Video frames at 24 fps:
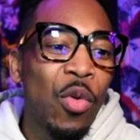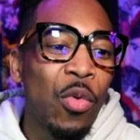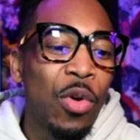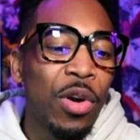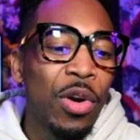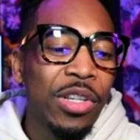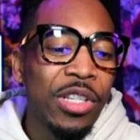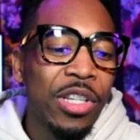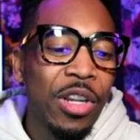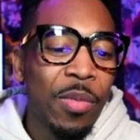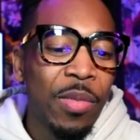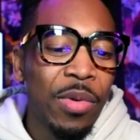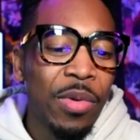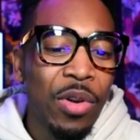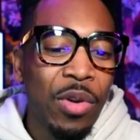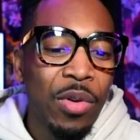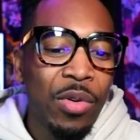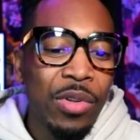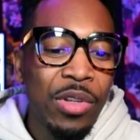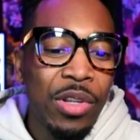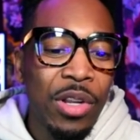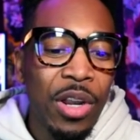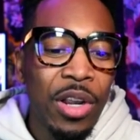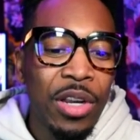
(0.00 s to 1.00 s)
are some of those
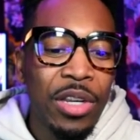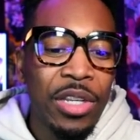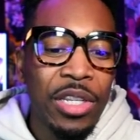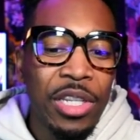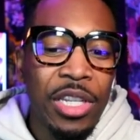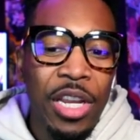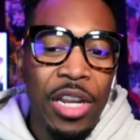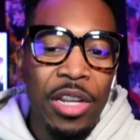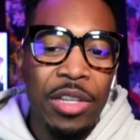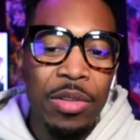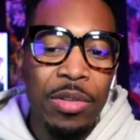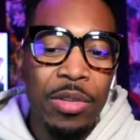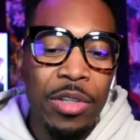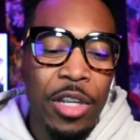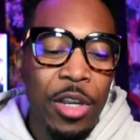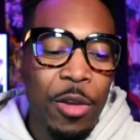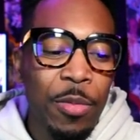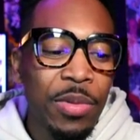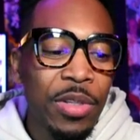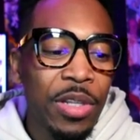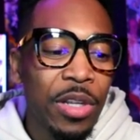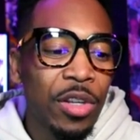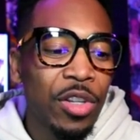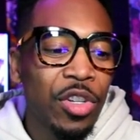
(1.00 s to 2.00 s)
uh, tips, tips and
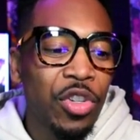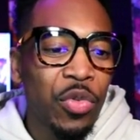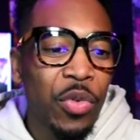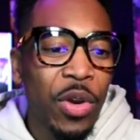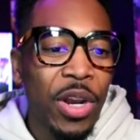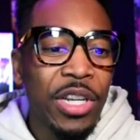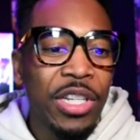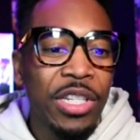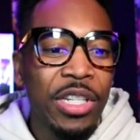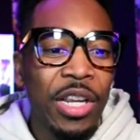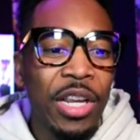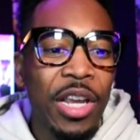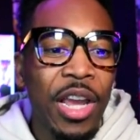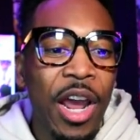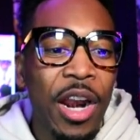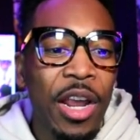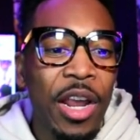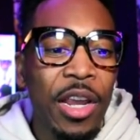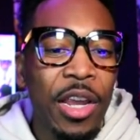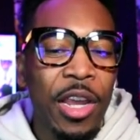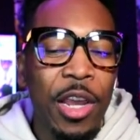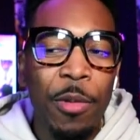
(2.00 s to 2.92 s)
tricks to kind of keep